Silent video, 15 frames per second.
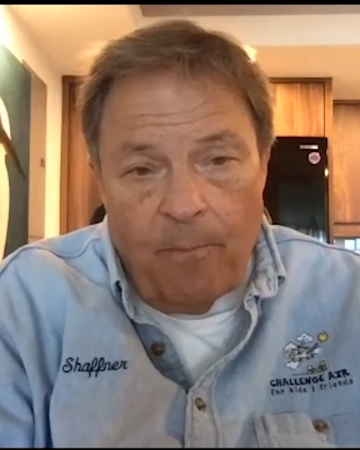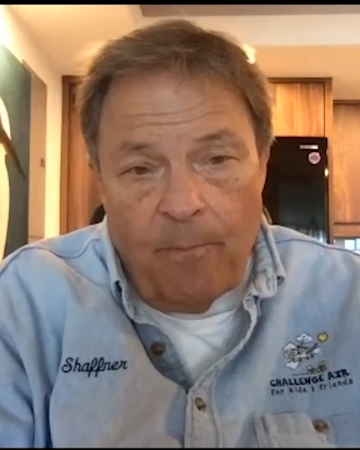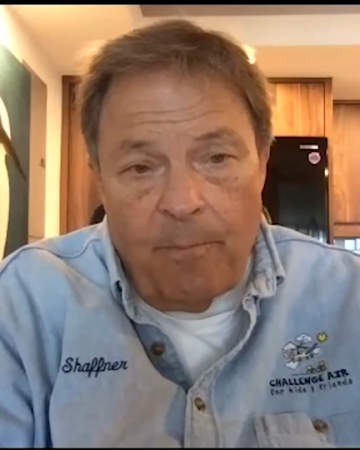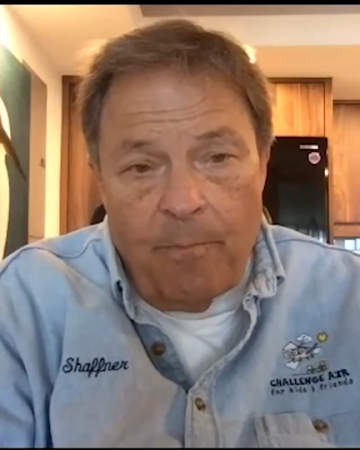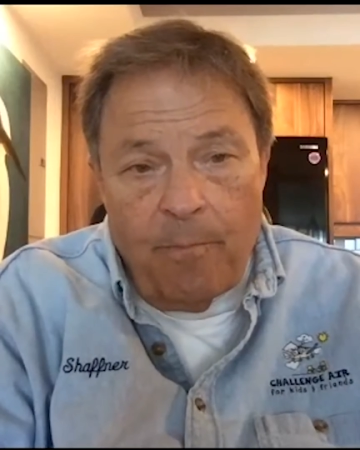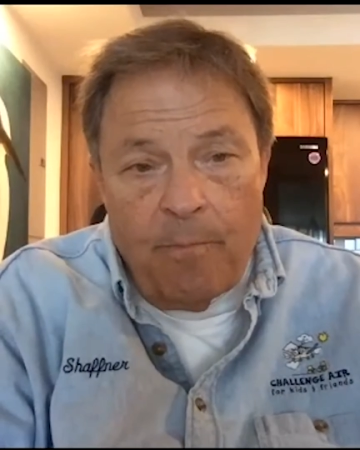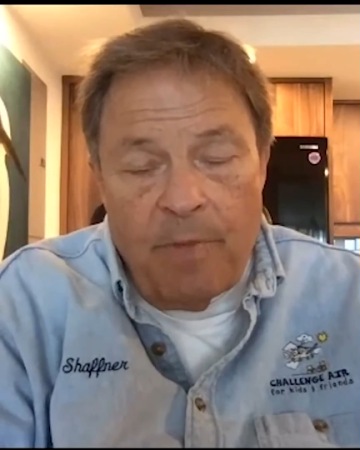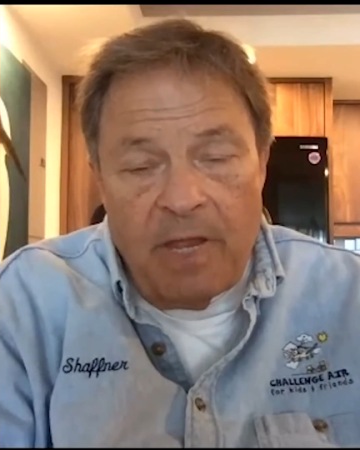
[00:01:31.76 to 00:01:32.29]

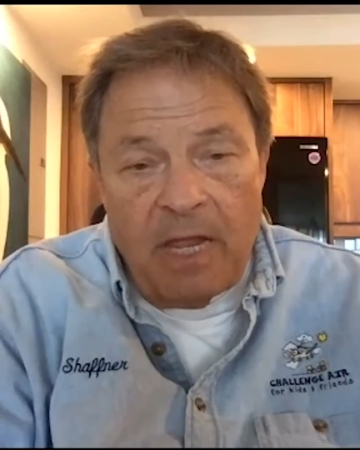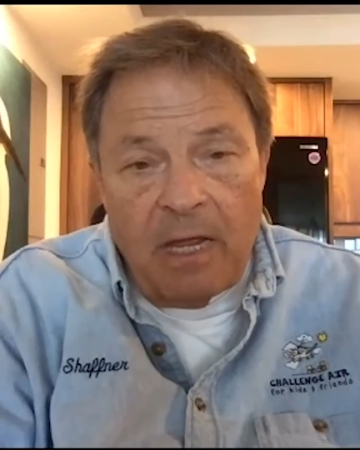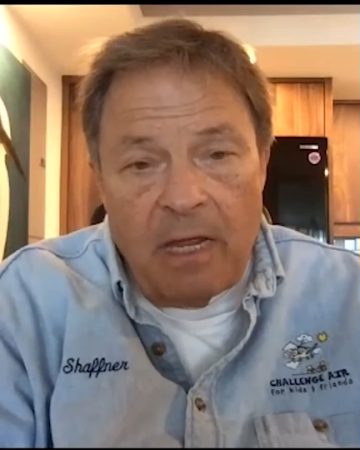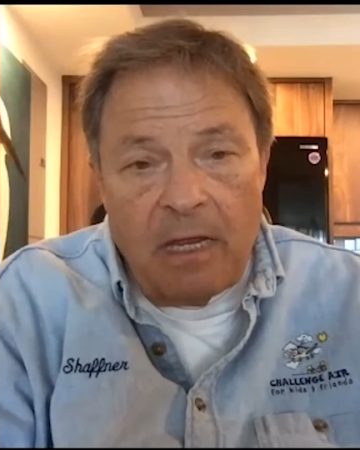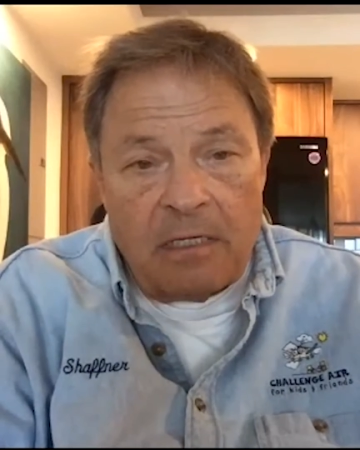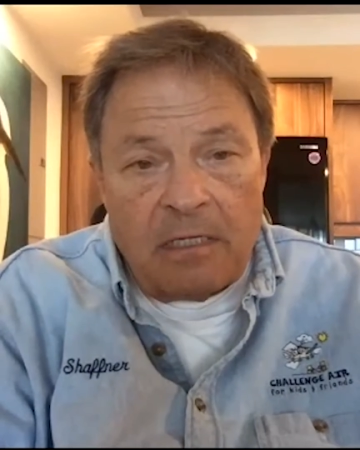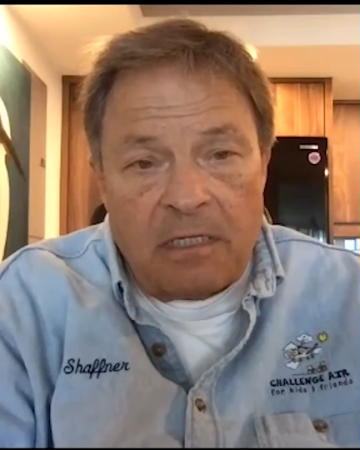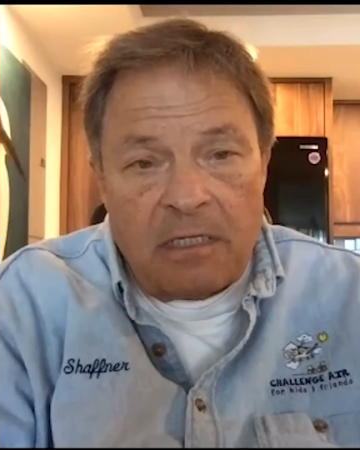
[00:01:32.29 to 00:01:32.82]

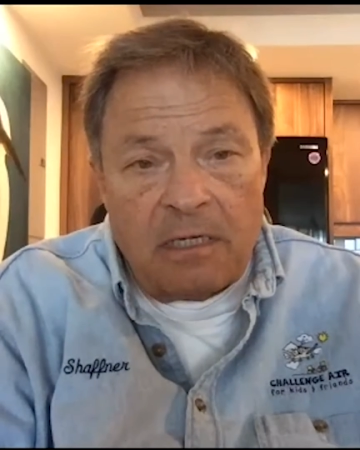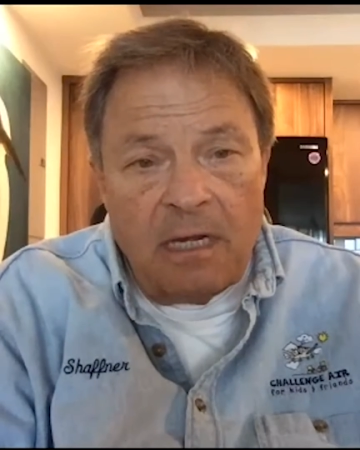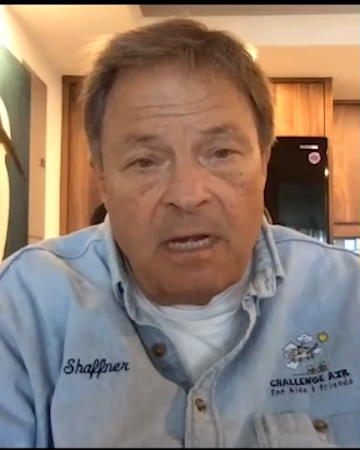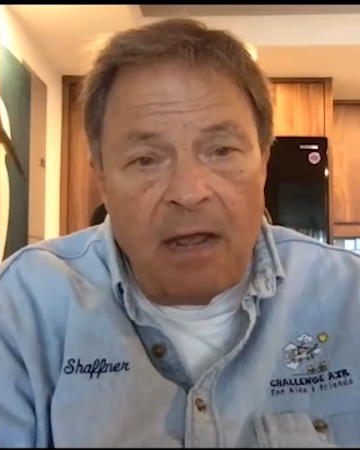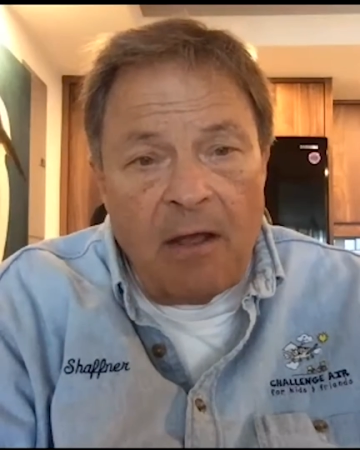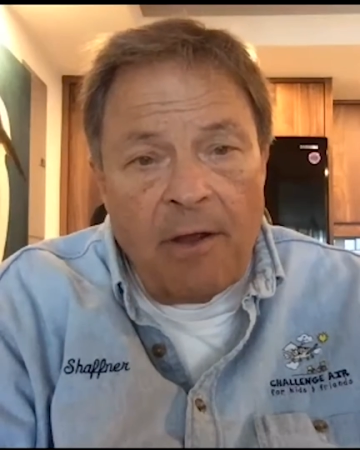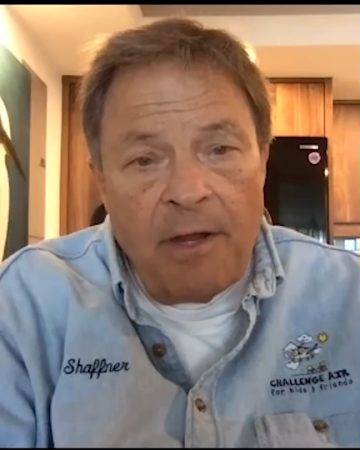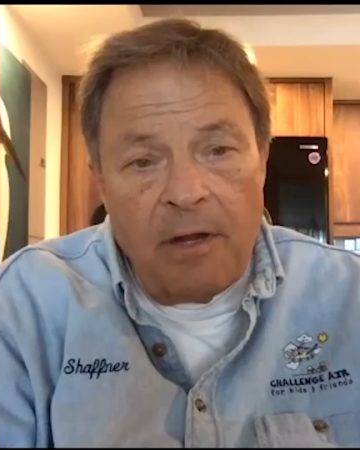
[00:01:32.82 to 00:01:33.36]
because
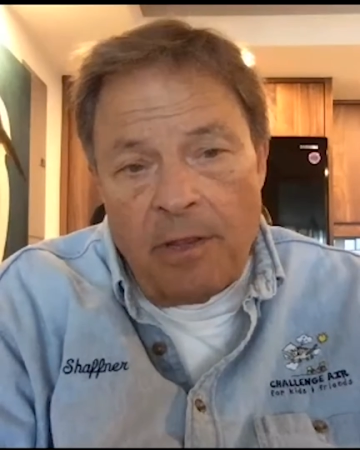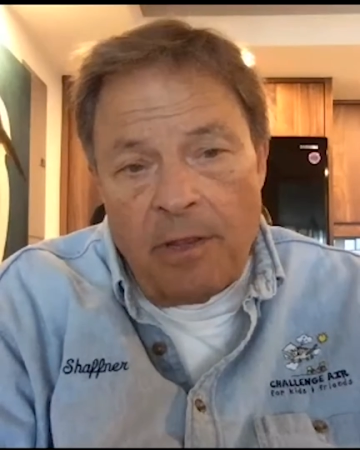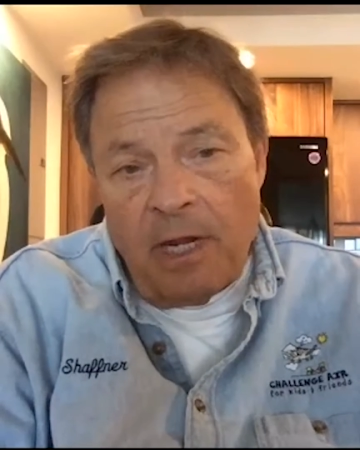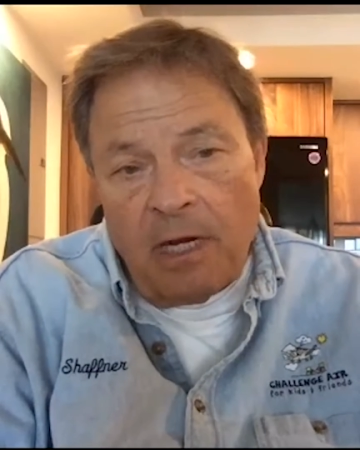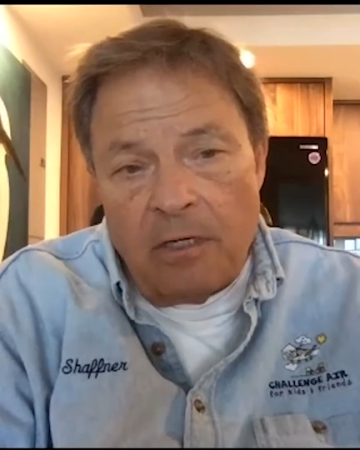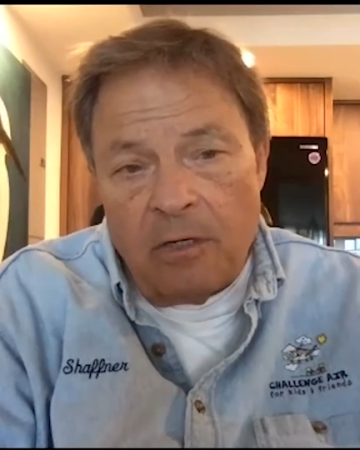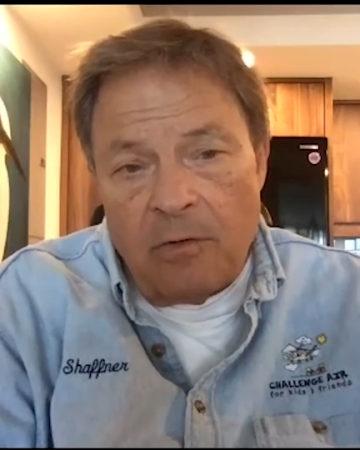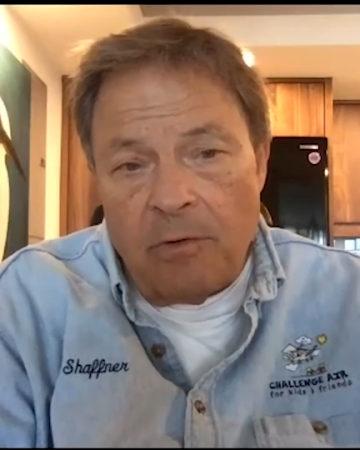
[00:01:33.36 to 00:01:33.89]
now I know they
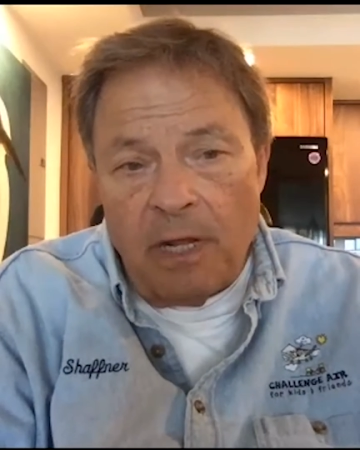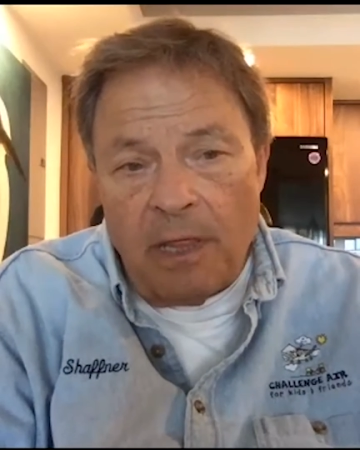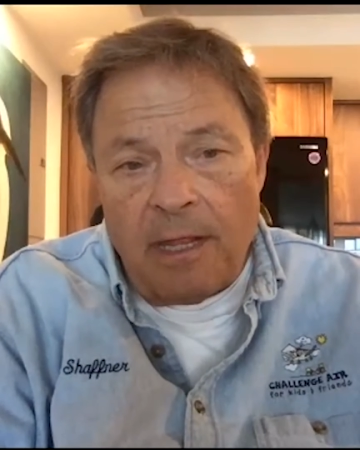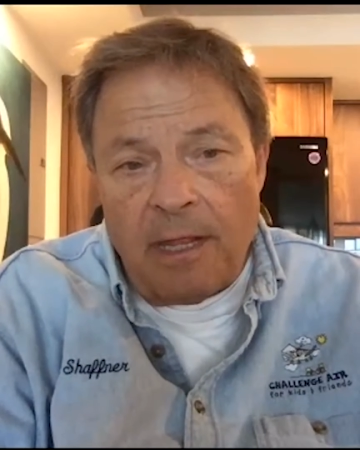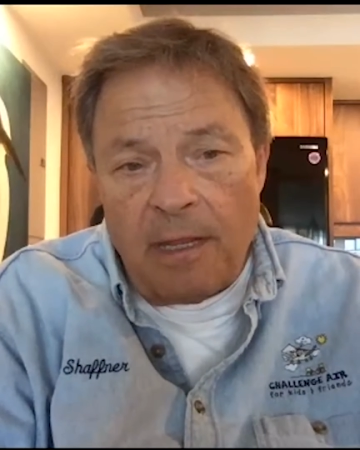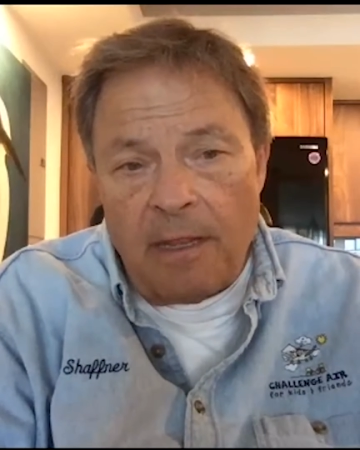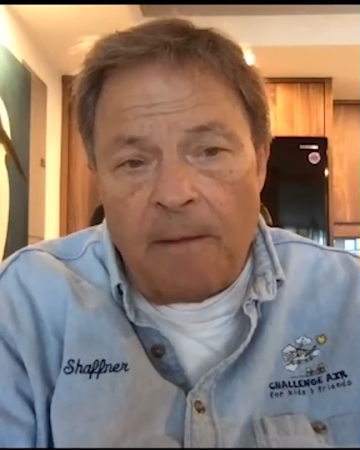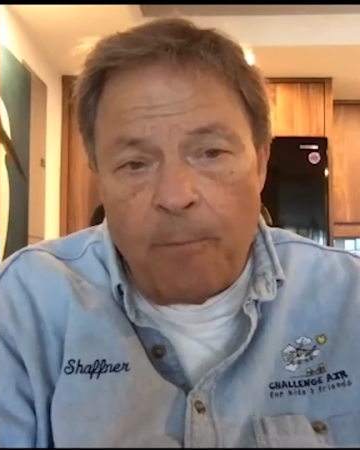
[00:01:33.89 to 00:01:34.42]
can do
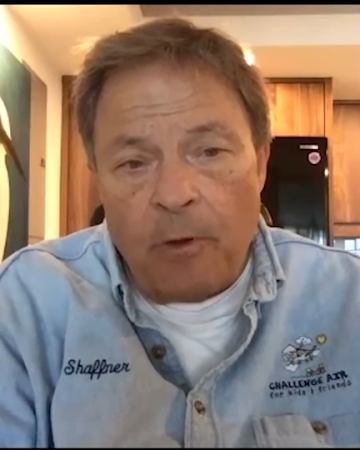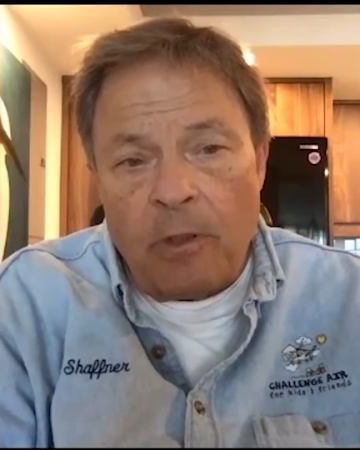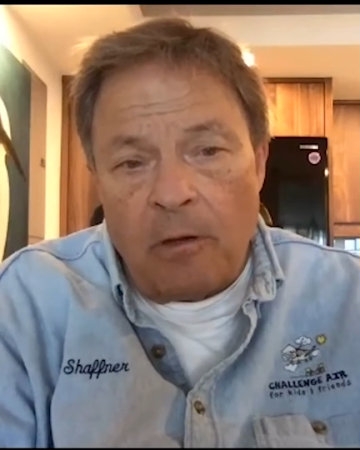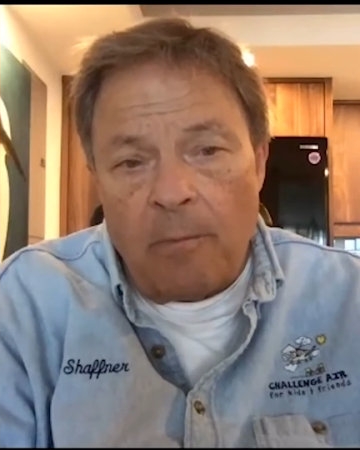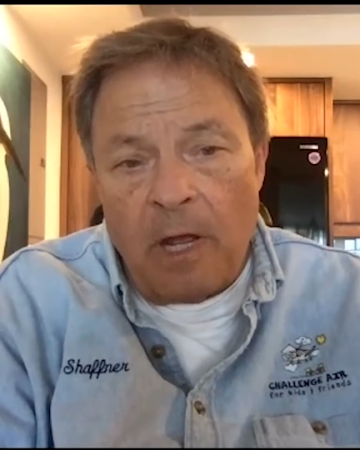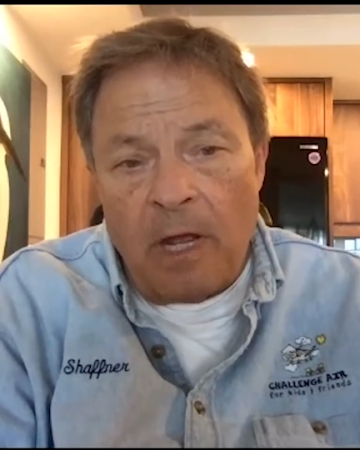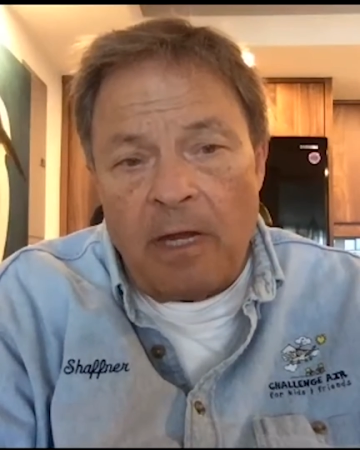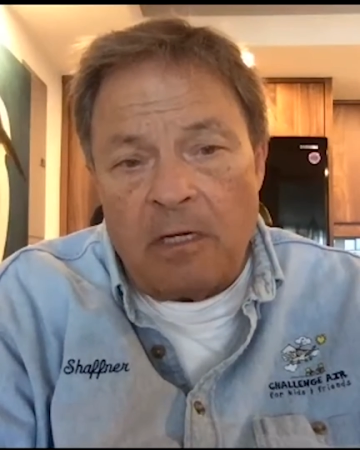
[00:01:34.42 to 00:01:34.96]
anything they put
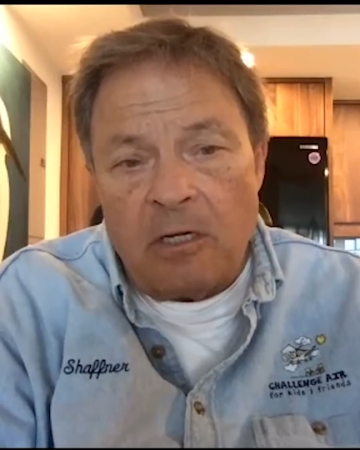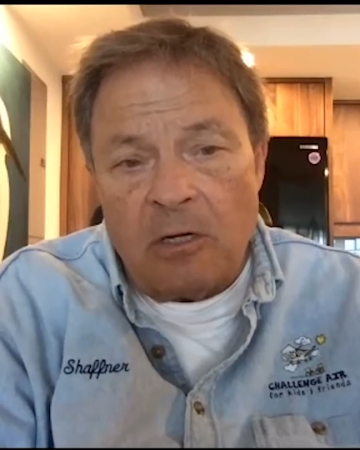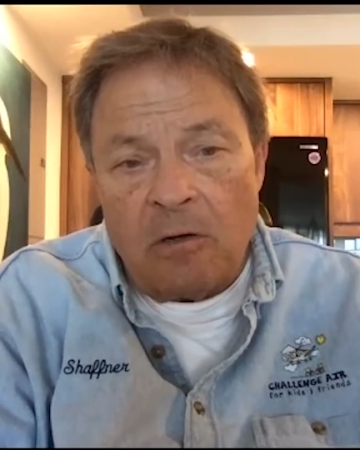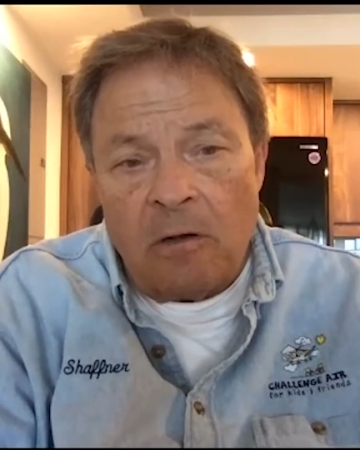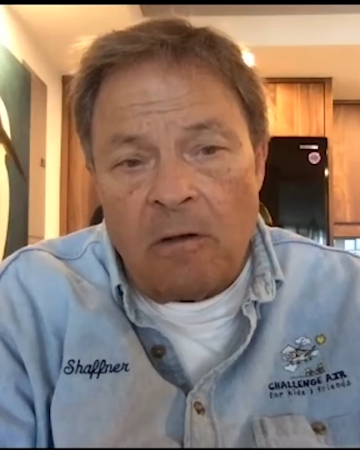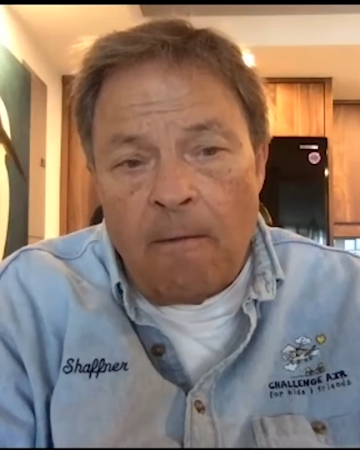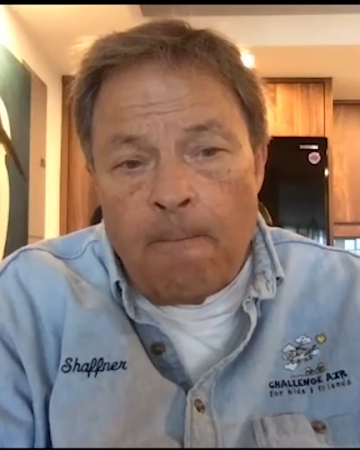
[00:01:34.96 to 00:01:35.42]
their mind to.